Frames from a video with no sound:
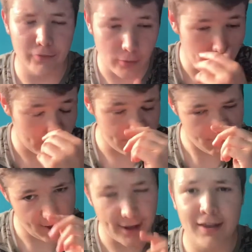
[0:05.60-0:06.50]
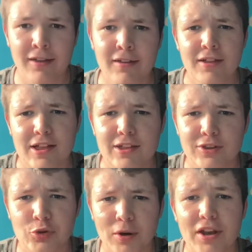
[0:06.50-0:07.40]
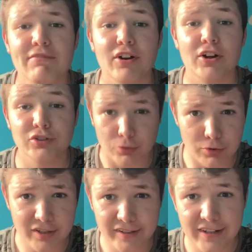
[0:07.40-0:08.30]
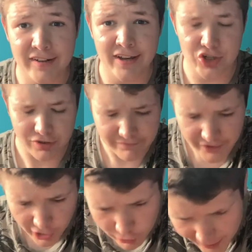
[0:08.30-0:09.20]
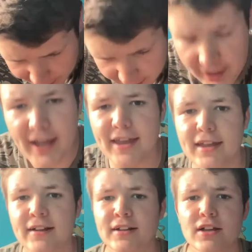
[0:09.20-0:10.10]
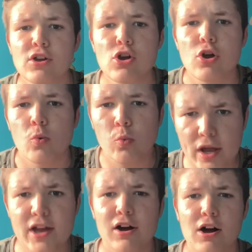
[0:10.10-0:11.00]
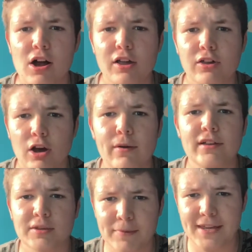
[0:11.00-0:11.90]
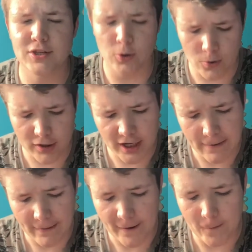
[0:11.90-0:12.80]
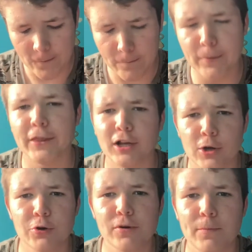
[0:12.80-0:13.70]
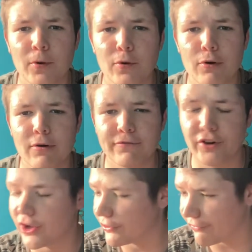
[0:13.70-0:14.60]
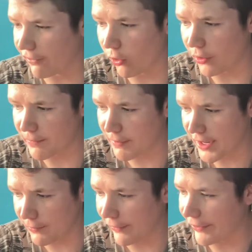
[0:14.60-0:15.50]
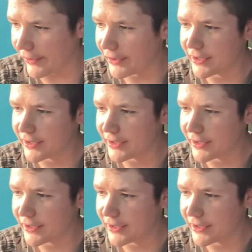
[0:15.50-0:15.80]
welcome back to another Talking Nation video. And today we are going to be talking about the Logan Paul versus Floyd Mayweather.